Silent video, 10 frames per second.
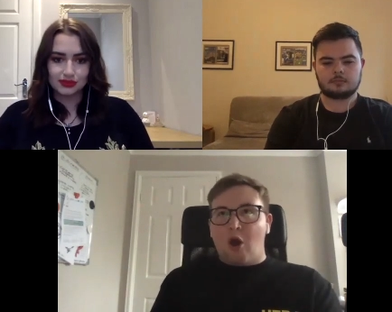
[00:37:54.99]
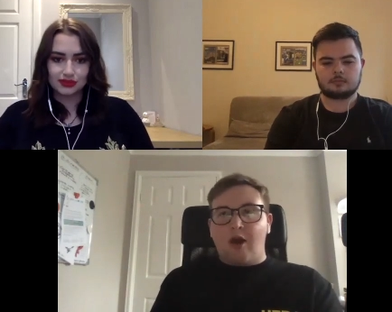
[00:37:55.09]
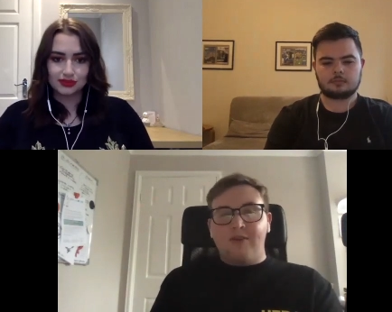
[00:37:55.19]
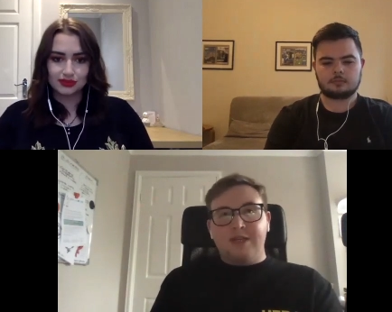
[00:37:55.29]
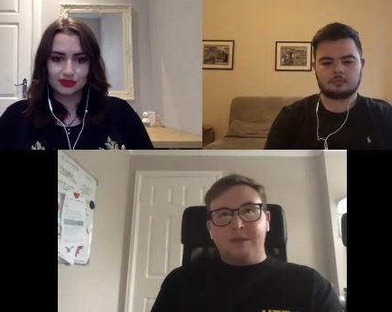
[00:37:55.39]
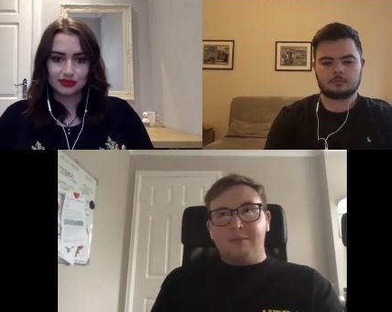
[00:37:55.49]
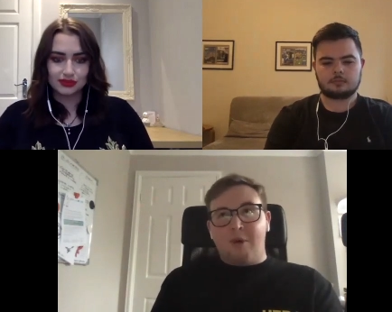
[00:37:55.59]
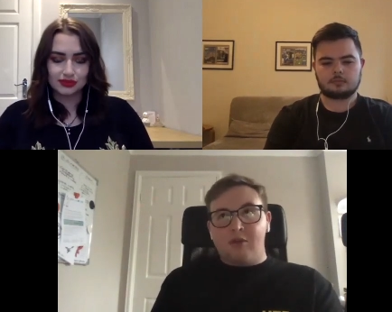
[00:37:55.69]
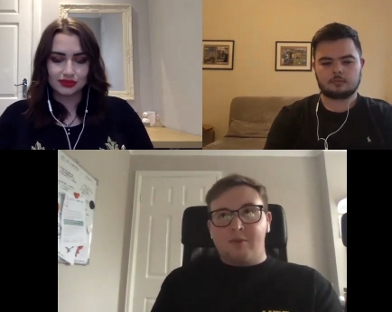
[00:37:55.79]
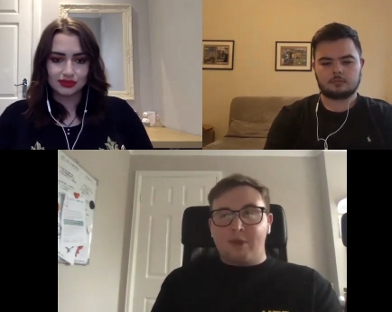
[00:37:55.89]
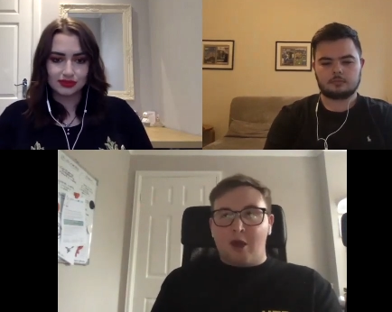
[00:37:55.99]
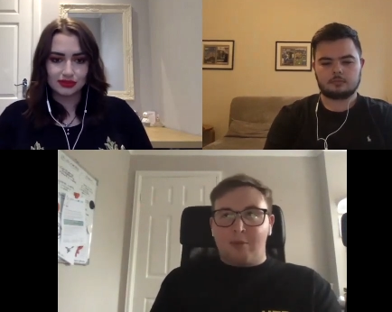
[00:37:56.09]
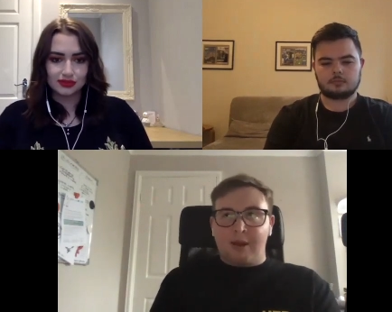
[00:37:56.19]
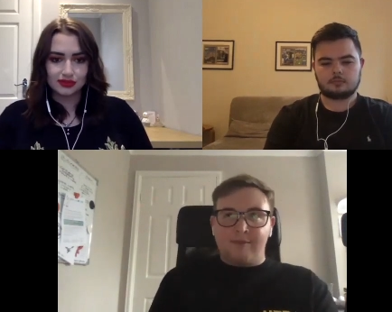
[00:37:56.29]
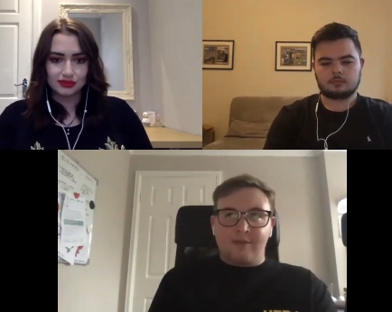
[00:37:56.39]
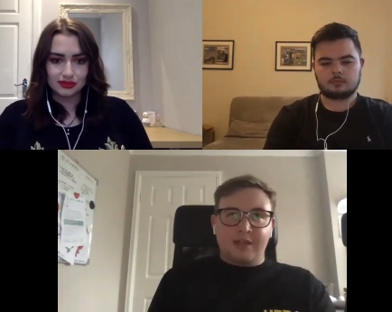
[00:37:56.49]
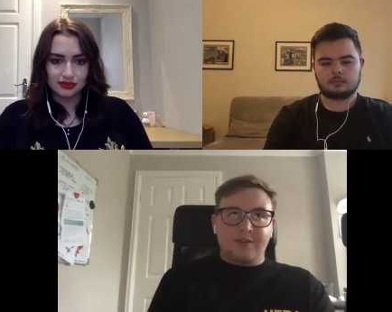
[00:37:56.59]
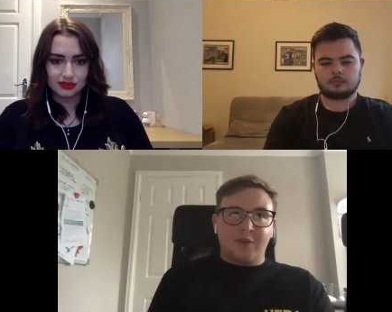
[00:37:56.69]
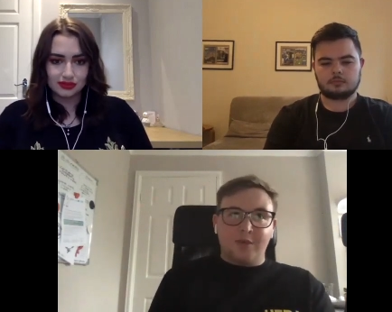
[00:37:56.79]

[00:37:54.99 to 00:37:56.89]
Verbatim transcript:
Speaker 1: I think mean, he's been part of the PR plan for the last few